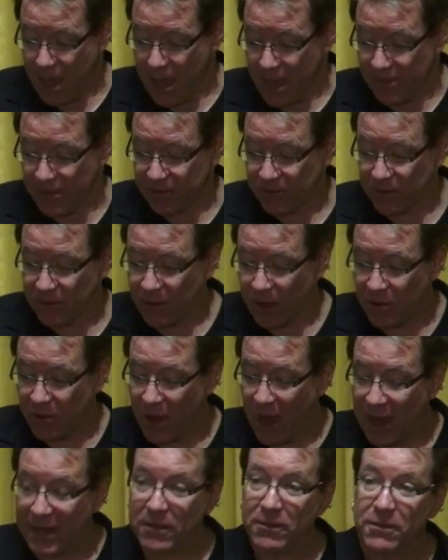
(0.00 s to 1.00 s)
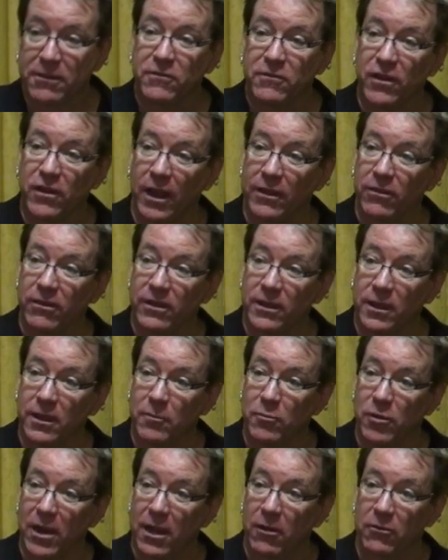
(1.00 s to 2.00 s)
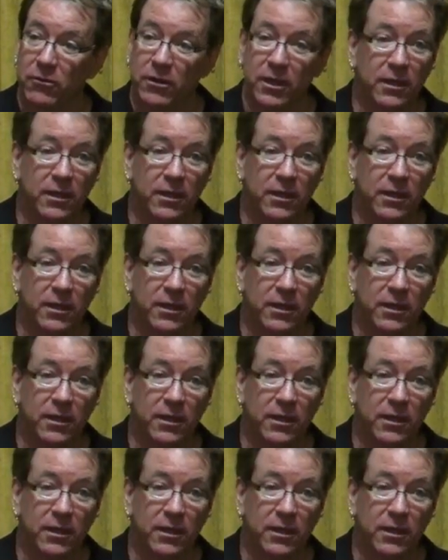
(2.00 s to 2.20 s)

This is our ninth John Seely Brown